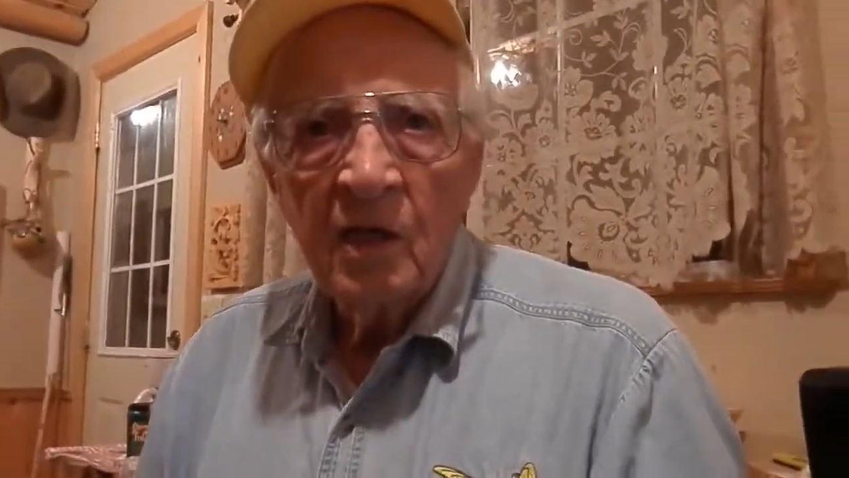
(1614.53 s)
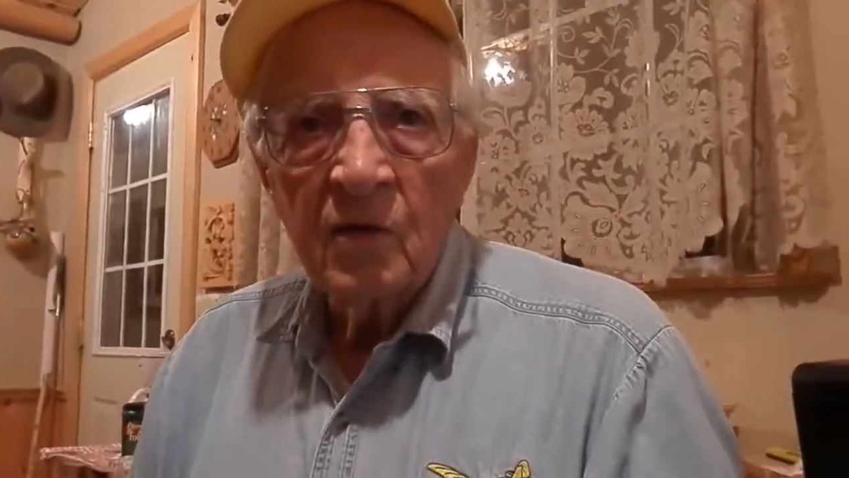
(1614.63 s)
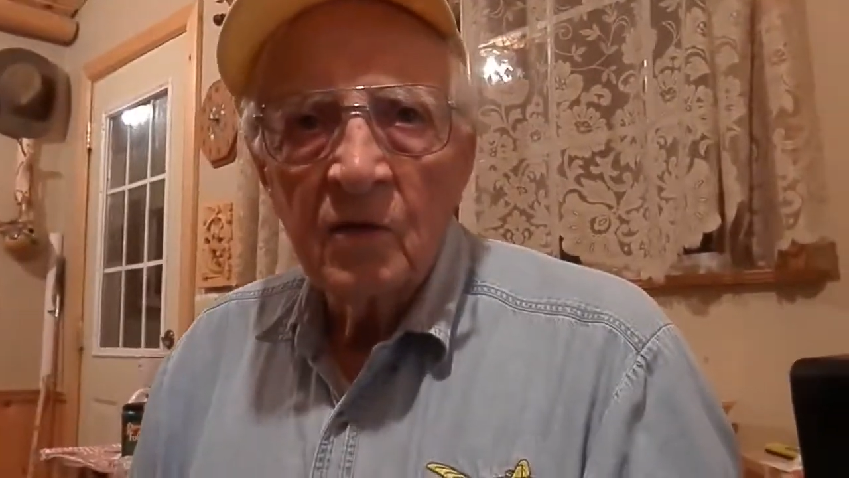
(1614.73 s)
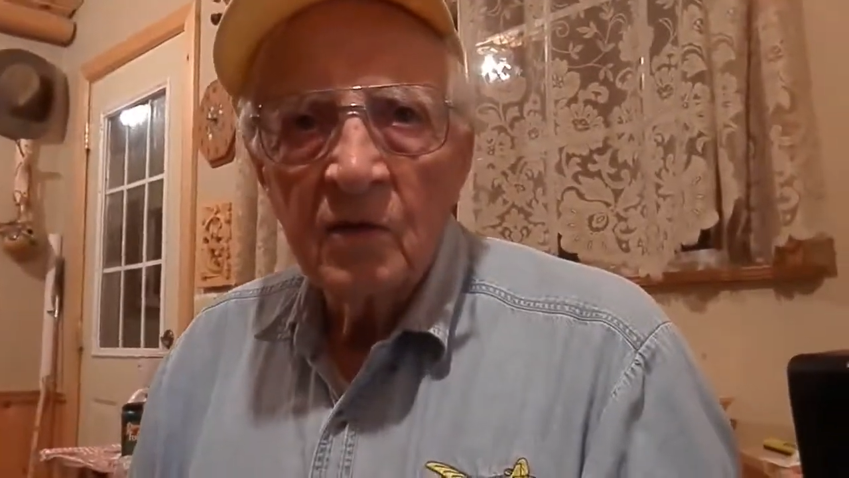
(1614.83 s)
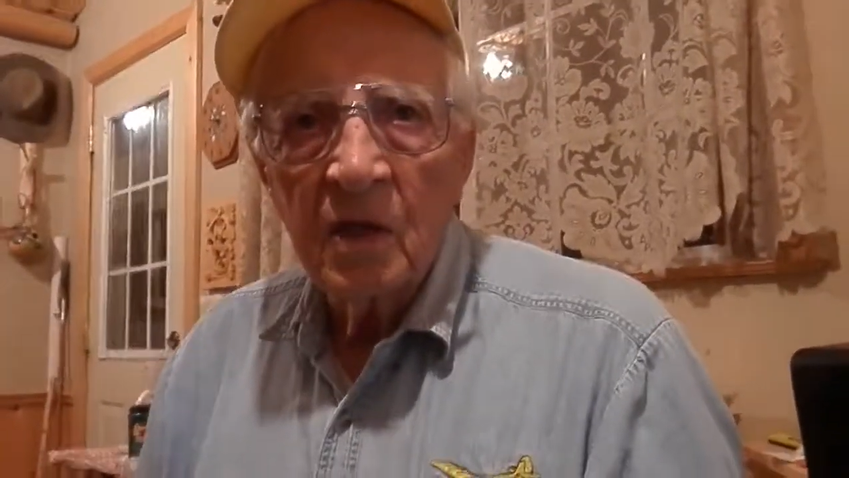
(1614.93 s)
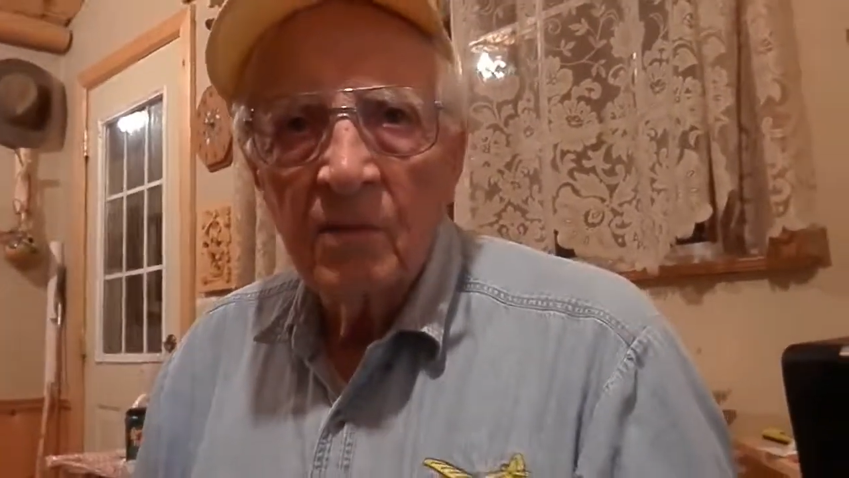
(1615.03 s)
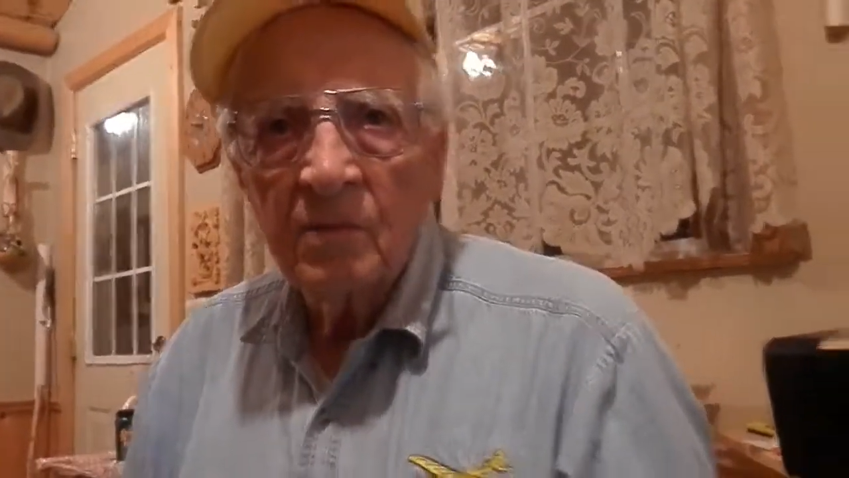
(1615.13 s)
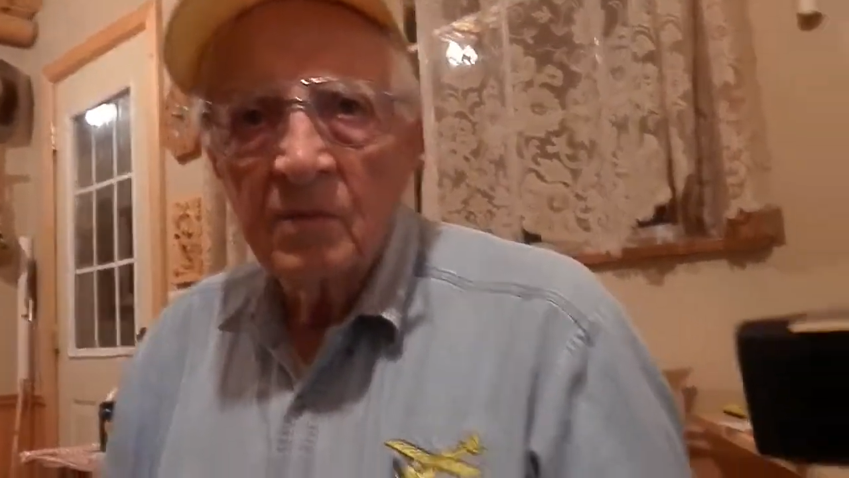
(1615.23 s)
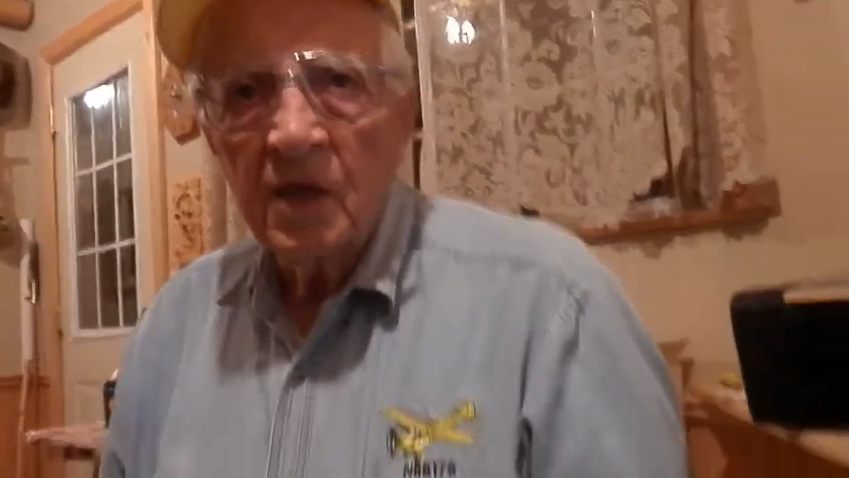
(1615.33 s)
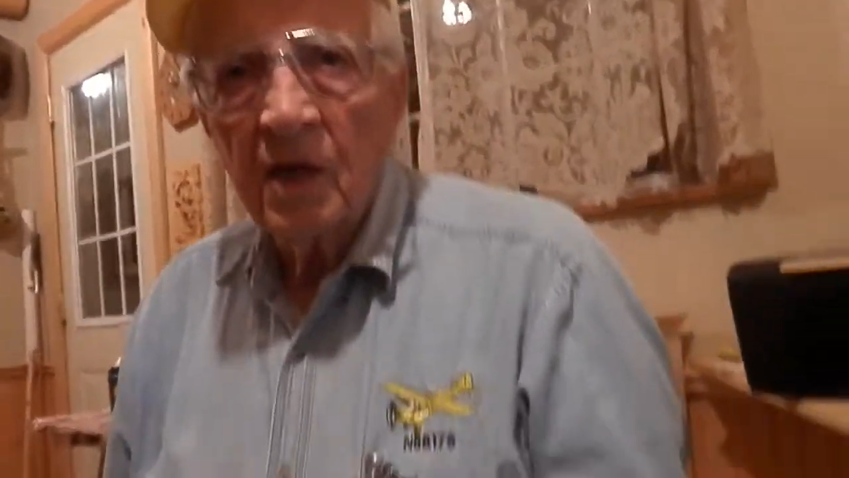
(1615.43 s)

to some